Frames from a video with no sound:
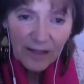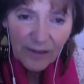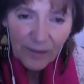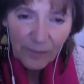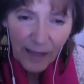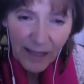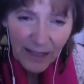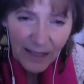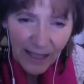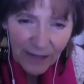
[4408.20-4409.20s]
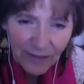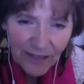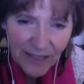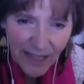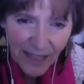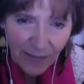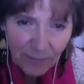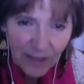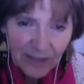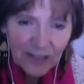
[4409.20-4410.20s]
the way life is set up,
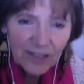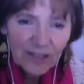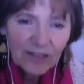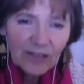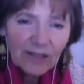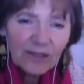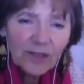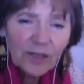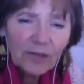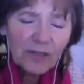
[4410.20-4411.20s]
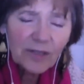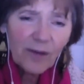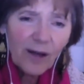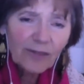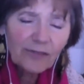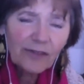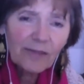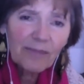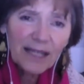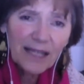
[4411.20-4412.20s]
it's too small for
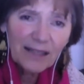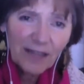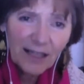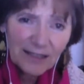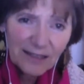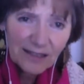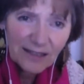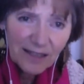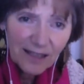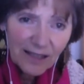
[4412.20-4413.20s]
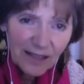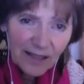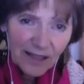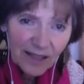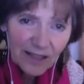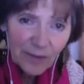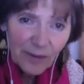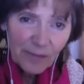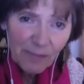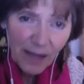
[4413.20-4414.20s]
many of us. Because
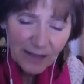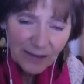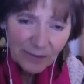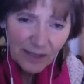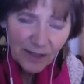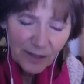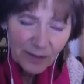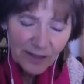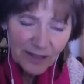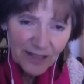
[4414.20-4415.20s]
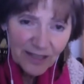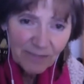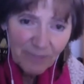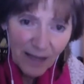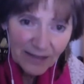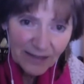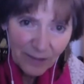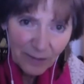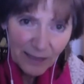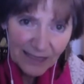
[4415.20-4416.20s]
we humans, it's meant that
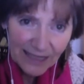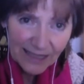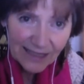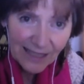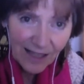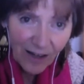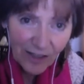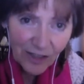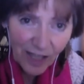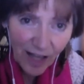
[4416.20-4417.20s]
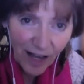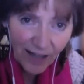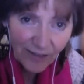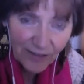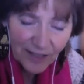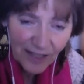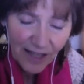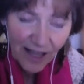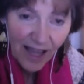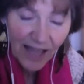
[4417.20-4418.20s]
we lead larger lives.
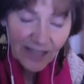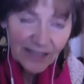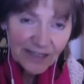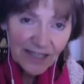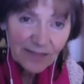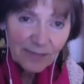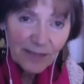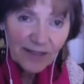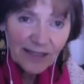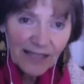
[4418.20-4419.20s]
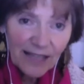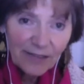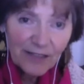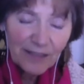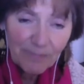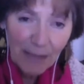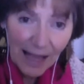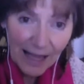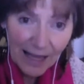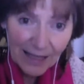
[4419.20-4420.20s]
And it doesn't mean that life is
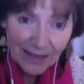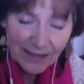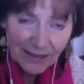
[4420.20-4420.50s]
bad.